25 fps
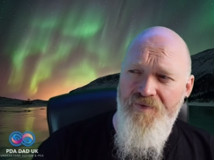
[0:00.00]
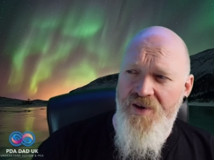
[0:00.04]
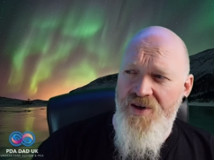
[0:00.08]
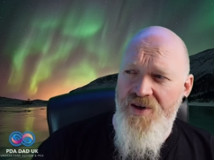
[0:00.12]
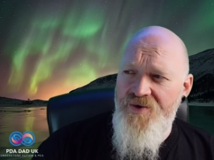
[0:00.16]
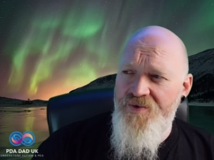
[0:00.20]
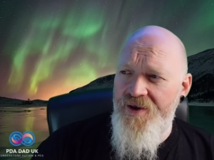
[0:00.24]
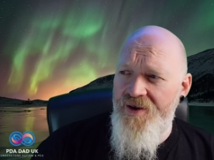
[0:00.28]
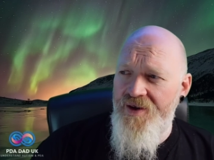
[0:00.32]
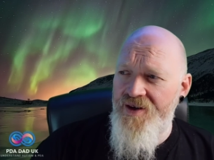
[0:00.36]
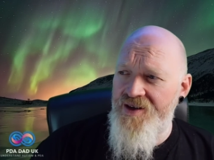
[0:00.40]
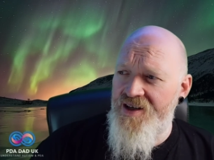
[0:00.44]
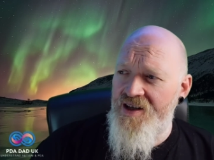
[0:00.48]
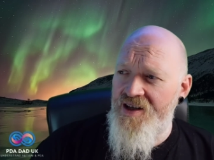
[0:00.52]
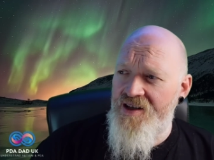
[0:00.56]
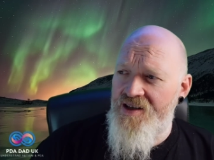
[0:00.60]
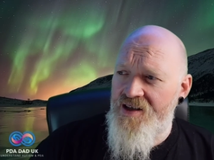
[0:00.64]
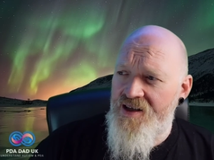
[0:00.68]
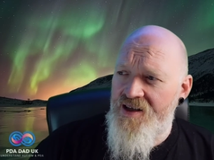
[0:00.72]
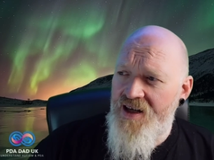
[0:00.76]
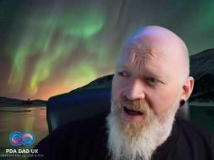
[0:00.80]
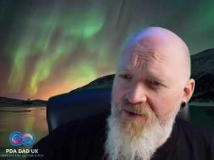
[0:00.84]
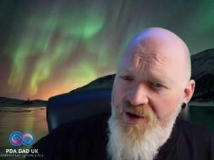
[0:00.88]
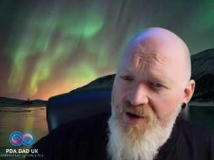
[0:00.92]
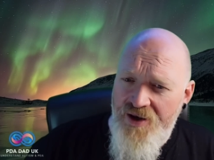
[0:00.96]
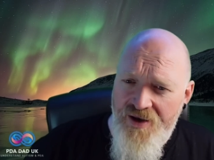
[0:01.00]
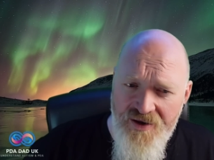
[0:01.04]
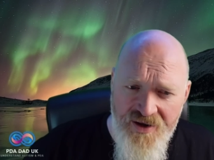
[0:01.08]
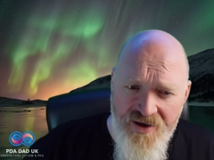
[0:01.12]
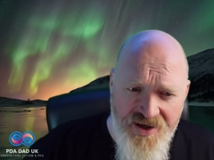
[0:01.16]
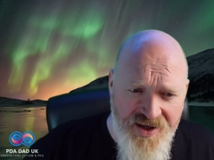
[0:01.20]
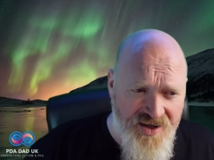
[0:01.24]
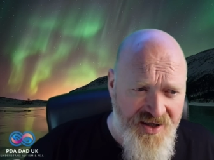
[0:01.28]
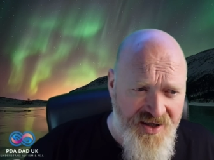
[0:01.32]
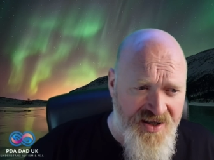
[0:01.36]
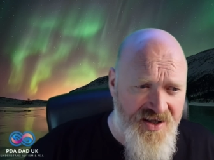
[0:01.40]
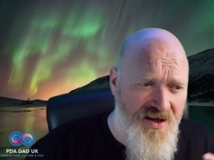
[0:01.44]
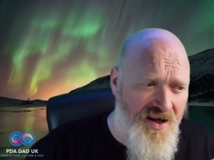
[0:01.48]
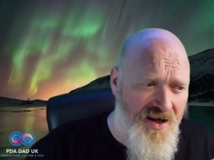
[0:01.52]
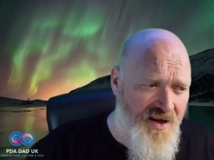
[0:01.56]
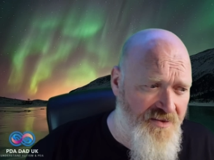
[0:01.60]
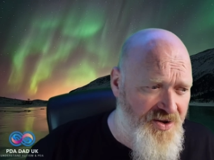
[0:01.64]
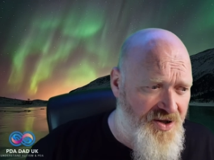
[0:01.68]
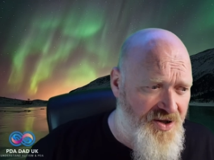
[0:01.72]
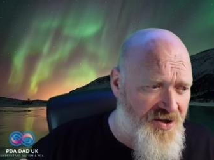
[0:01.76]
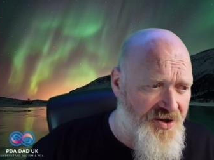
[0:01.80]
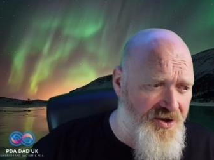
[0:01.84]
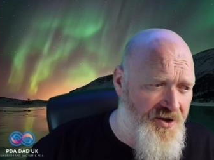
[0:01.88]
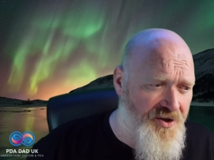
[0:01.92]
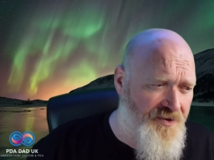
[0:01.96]
It's one of those things that's come across as time's
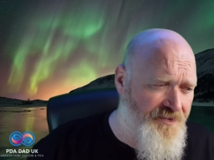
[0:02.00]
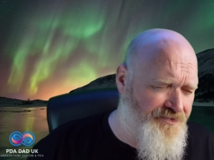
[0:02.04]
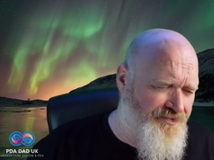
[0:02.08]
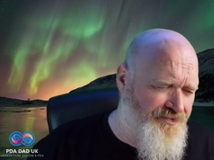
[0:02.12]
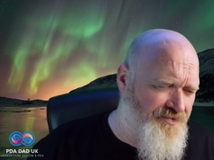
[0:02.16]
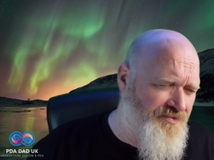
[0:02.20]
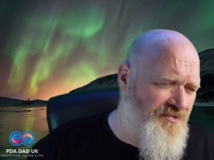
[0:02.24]
gone on.